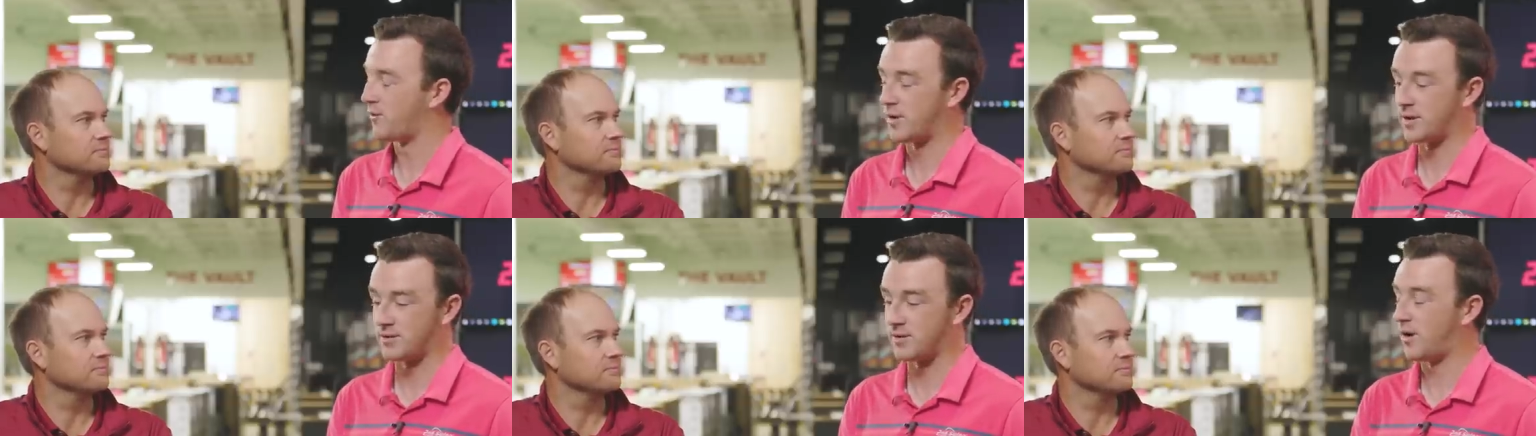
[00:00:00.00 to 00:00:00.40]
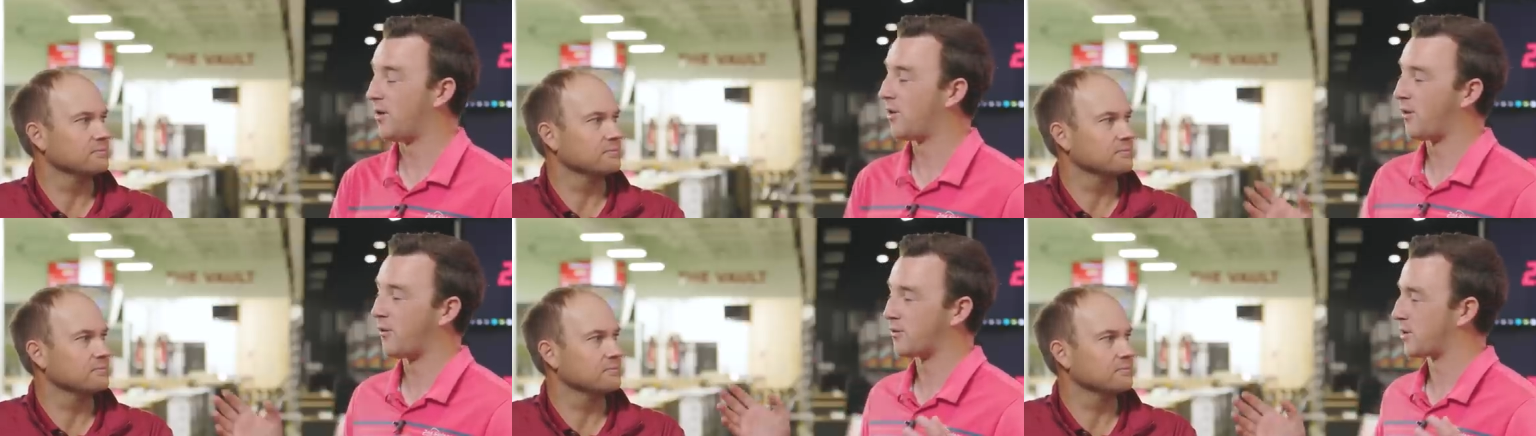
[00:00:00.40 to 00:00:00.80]
Speaker 1: It's
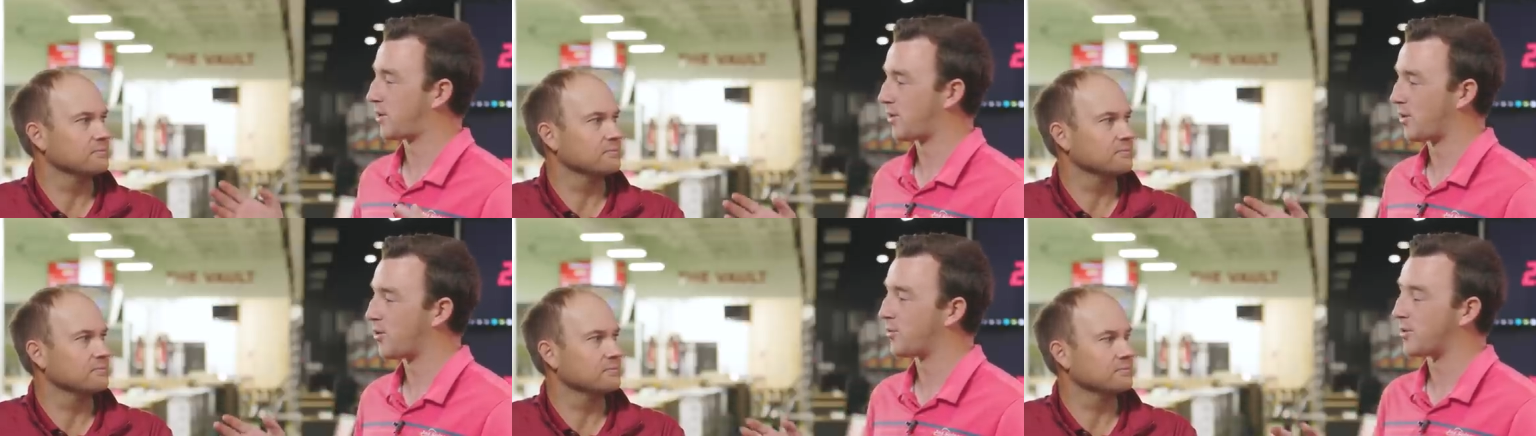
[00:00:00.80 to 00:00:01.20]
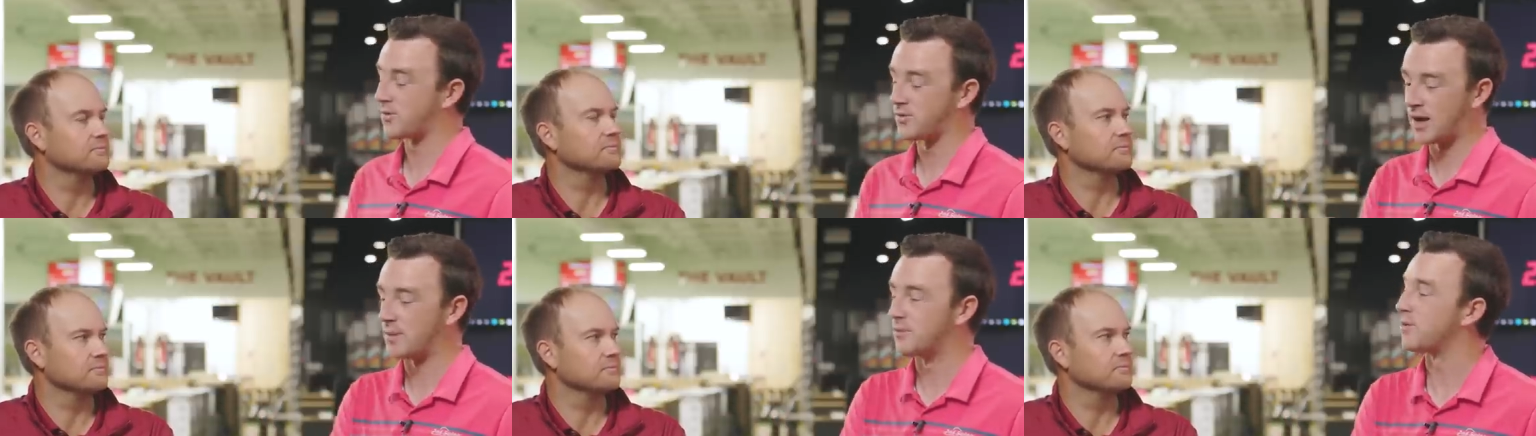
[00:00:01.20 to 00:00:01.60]
all over the globe. There's
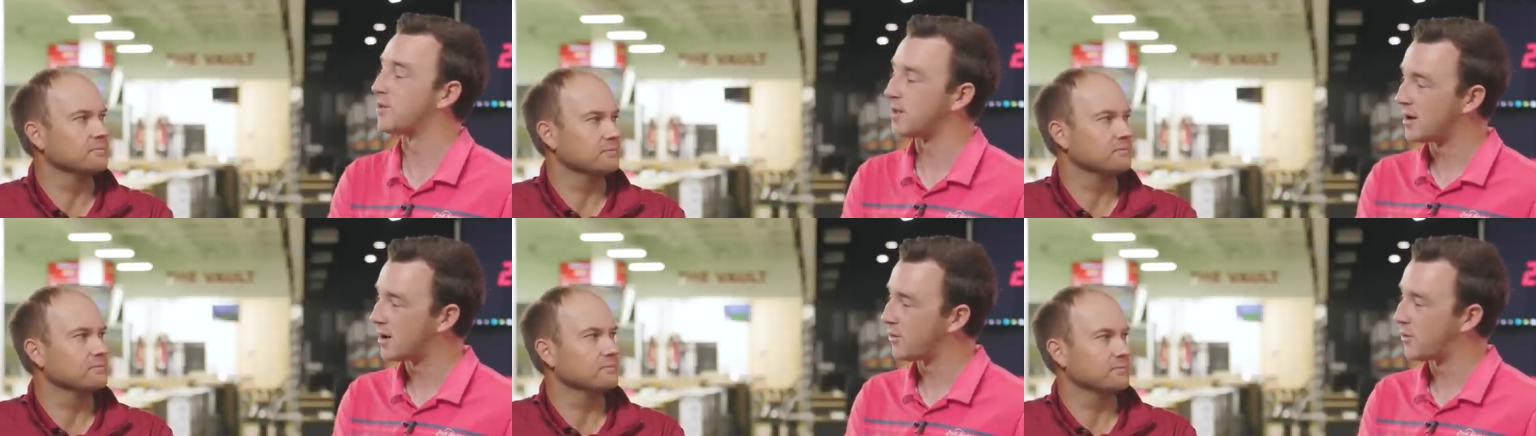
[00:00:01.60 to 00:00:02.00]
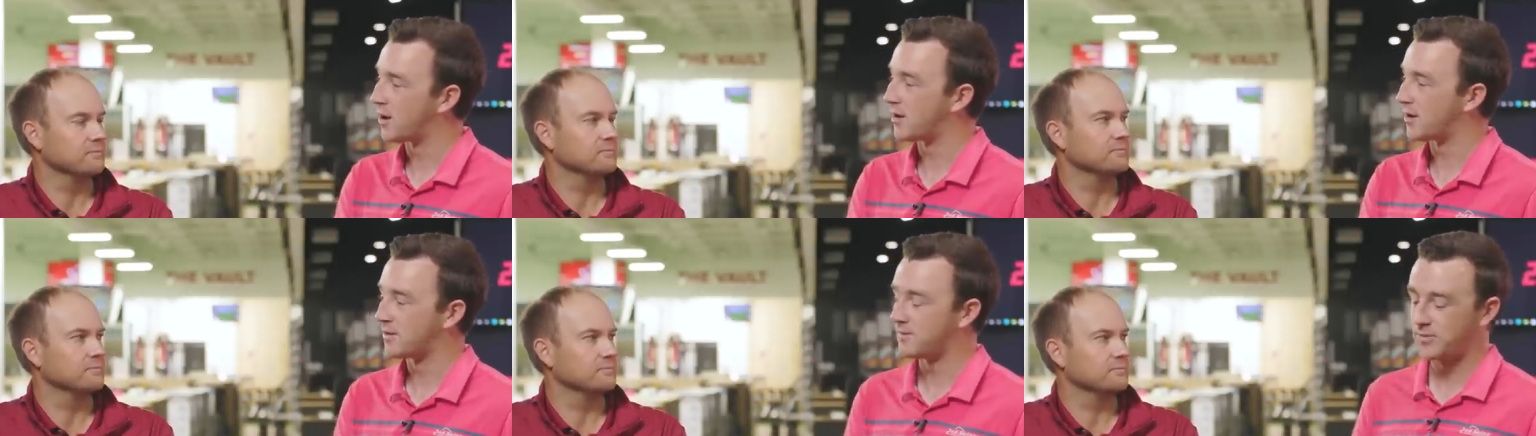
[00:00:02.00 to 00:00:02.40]
times of the year
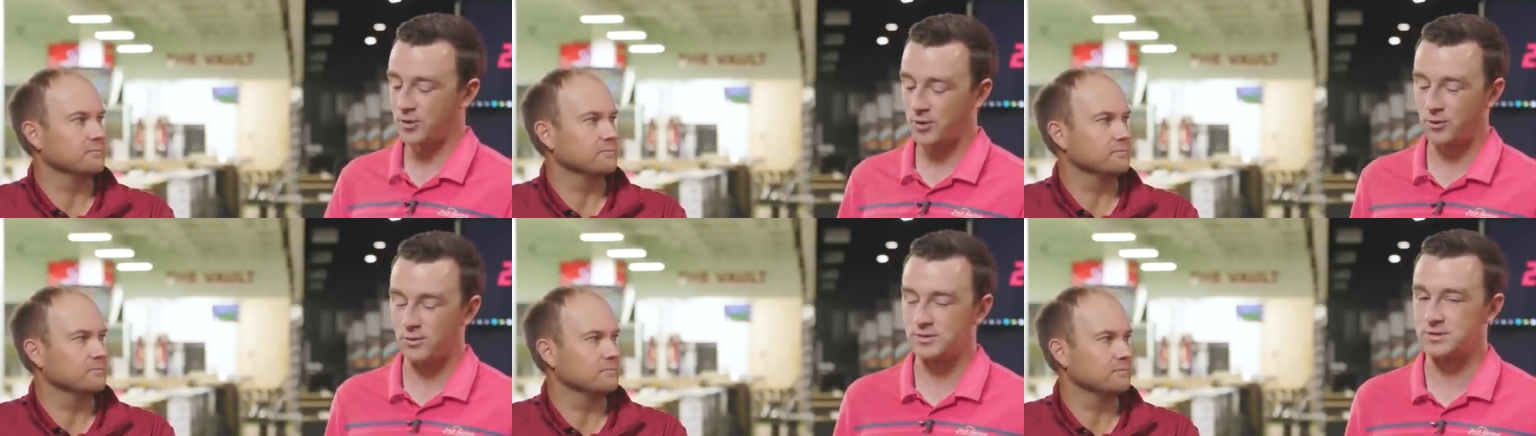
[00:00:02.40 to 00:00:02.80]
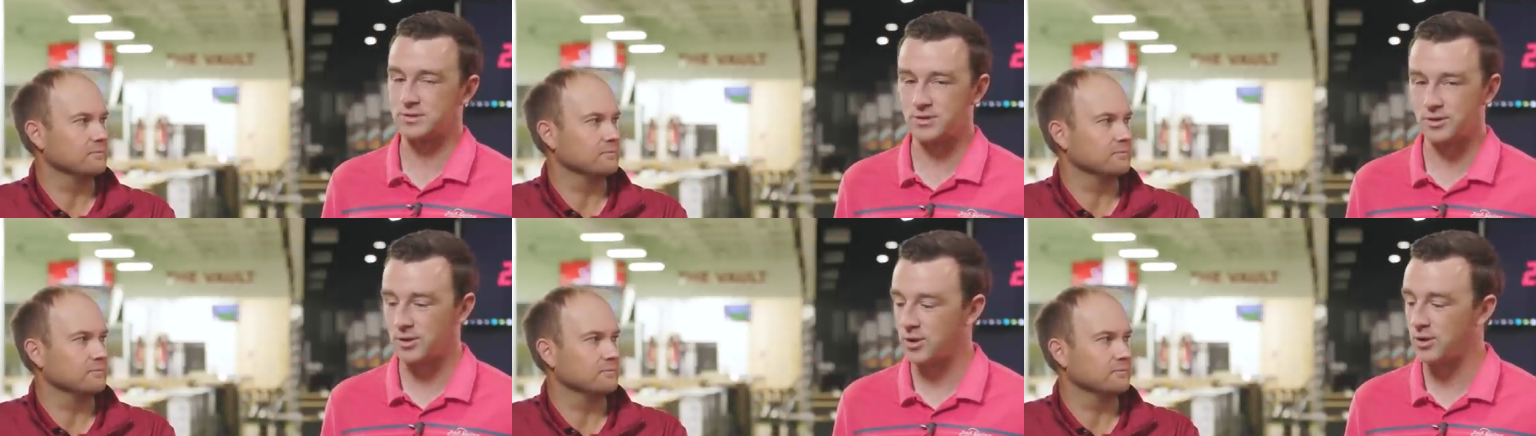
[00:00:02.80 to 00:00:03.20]
where courses
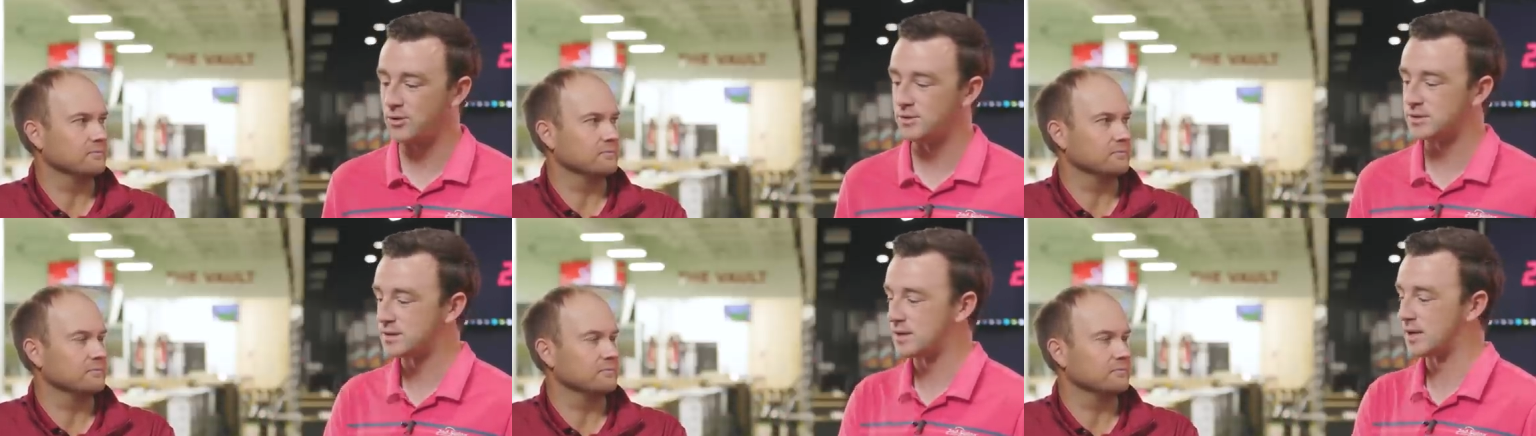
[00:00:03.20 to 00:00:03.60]
are closed